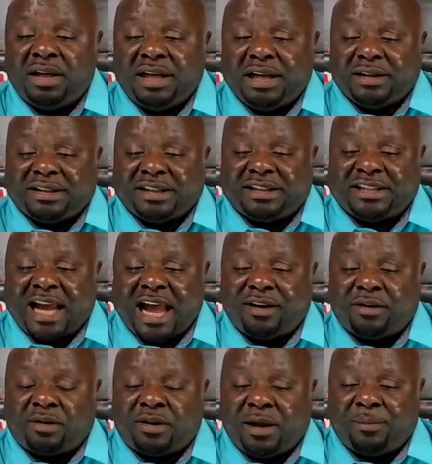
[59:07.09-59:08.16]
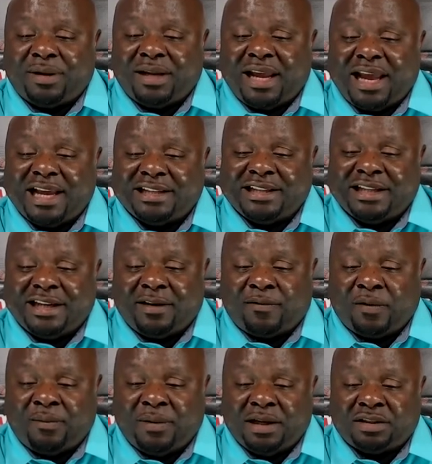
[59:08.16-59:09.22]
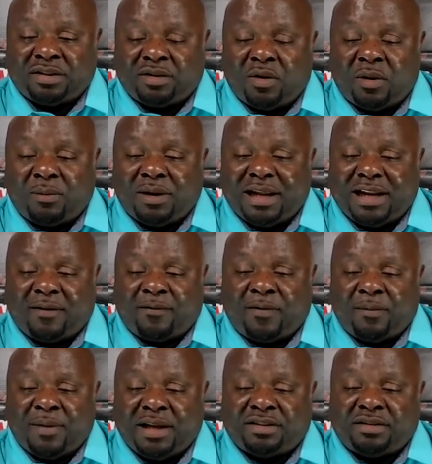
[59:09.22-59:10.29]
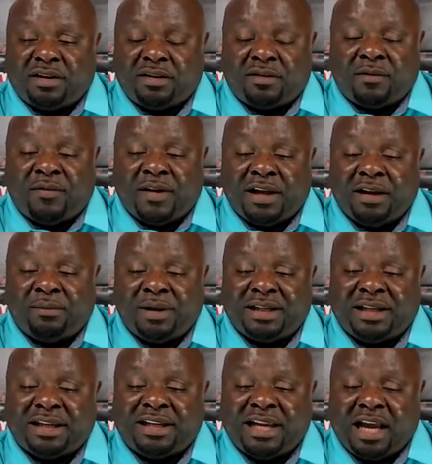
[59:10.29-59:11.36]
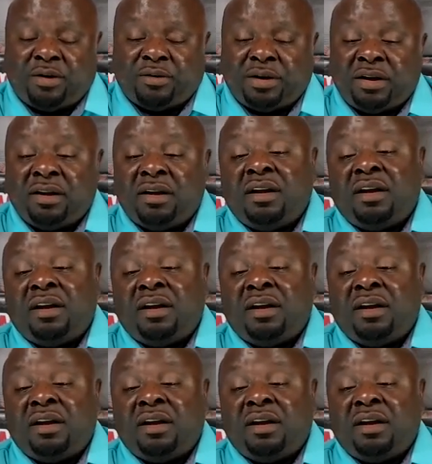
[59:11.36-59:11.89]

If the title company has that information, normally that information is available at the county.